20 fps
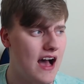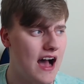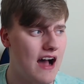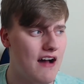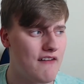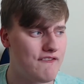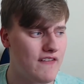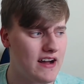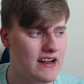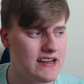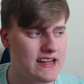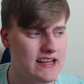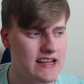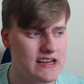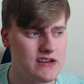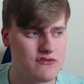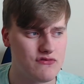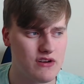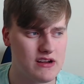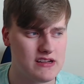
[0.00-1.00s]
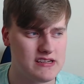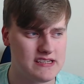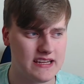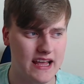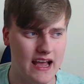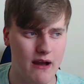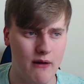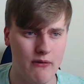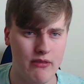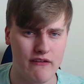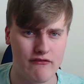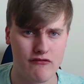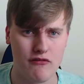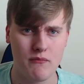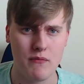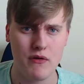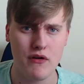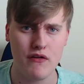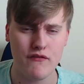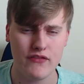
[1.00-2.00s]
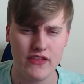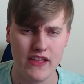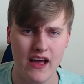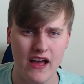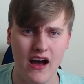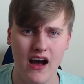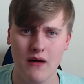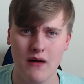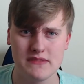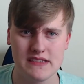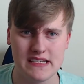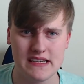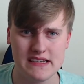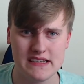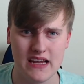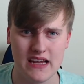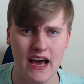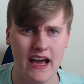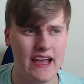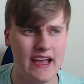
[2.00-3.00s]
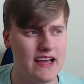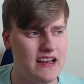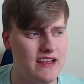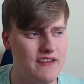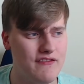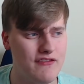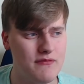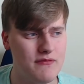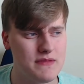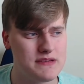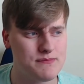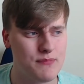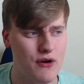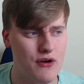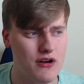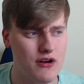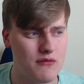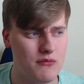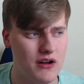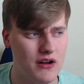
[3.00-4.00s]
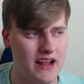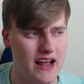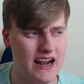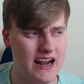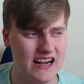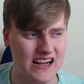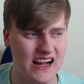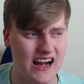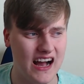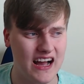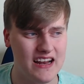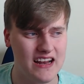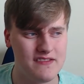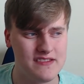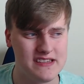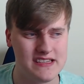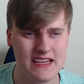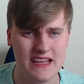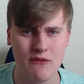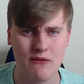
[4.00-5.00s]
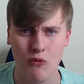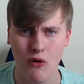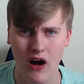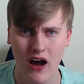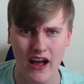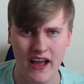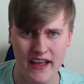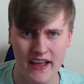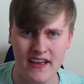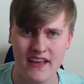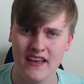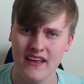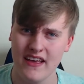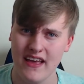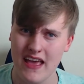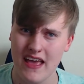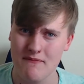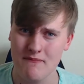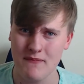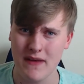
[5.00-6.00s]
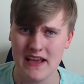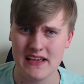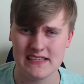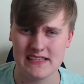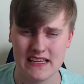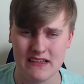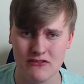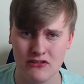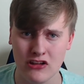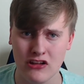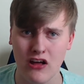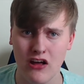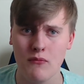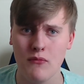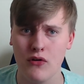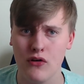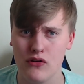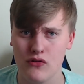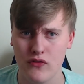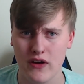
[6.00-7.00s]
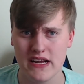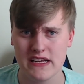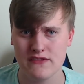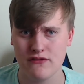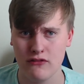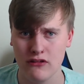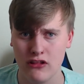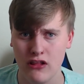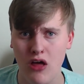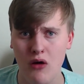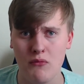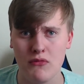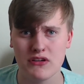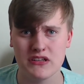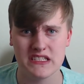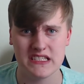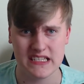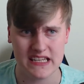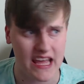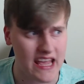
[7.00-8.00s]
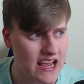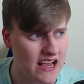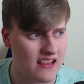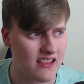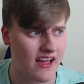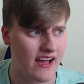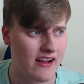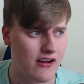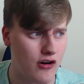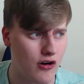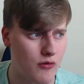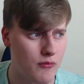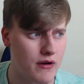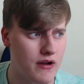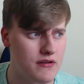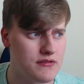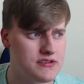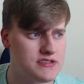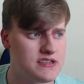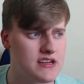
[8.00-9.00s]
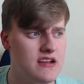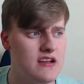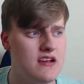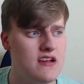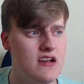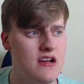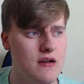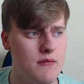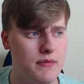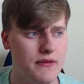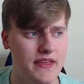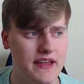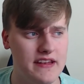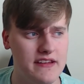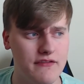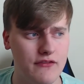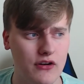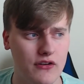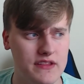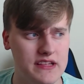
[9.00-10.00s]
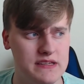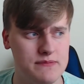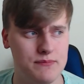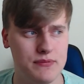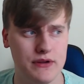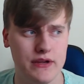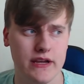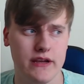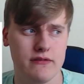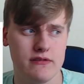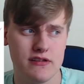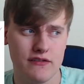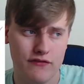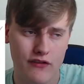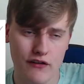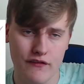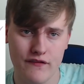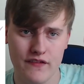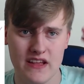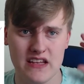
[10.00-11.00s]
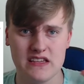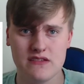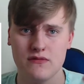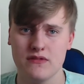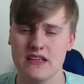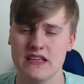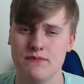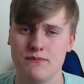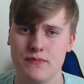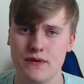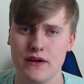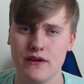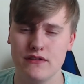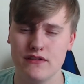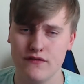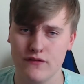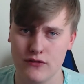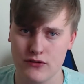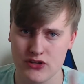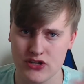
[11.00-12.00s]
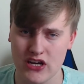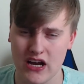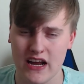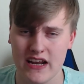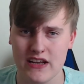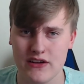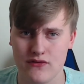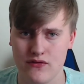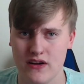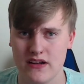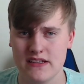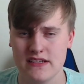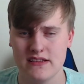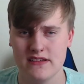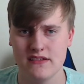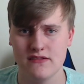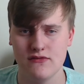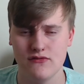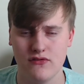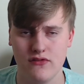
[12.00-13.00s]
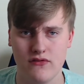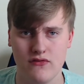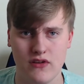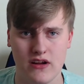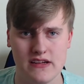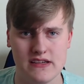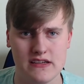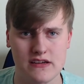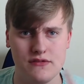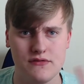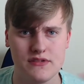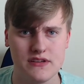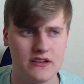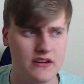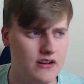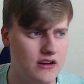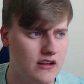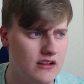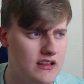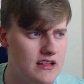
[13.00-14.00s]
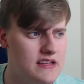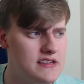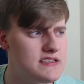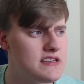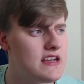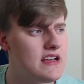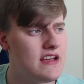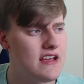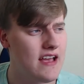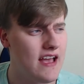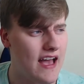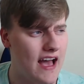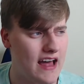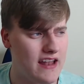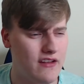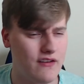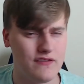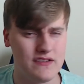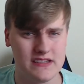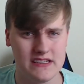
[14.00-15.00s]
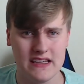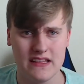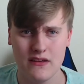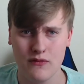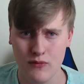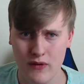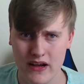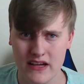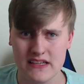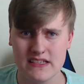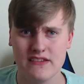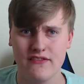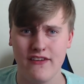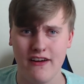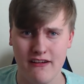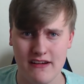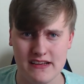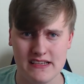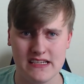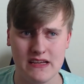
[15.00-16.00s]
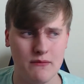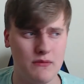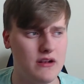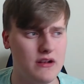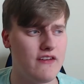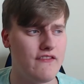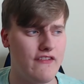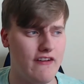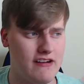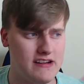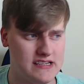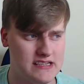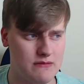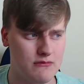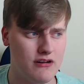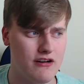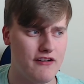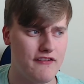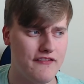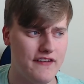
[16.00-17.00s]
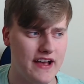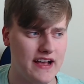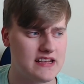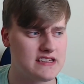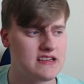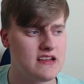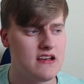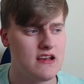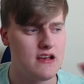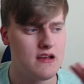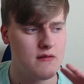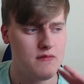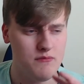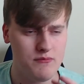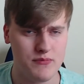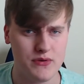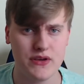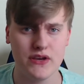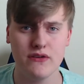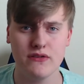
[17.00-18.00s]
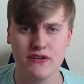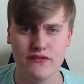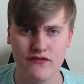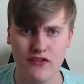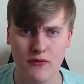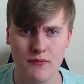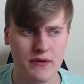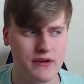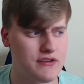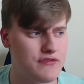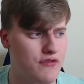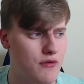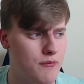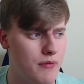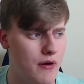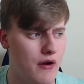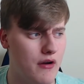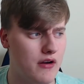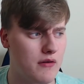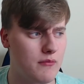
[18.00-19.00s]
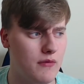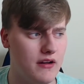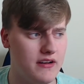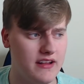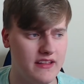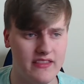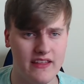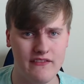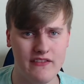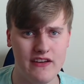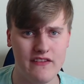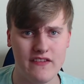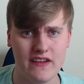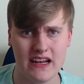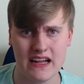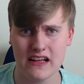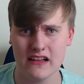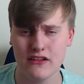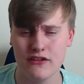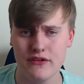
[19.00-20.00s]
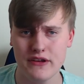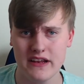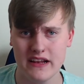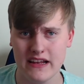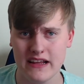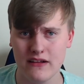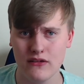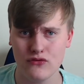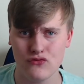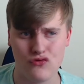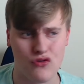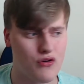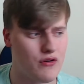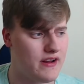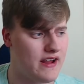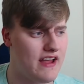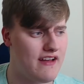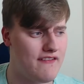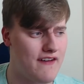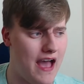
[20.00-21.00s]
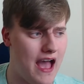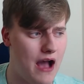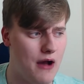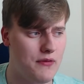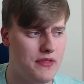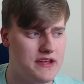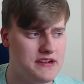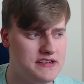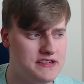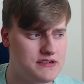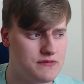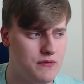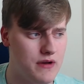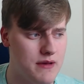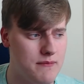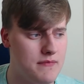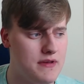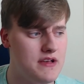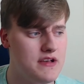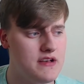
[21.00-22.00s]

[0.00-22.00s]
I find it interesting how they've removed the arms entirely from this Pokemon, and I kind of see why. It makes it a lot more graceful, a lot more snake-like almost. But then you've got these beautiful fins with these beautiful shiny translucent colours. And obviously the wings are very similar effects. Beautiful, beautiful Pokemon. And they've even included a little drawing here of how they'd swim.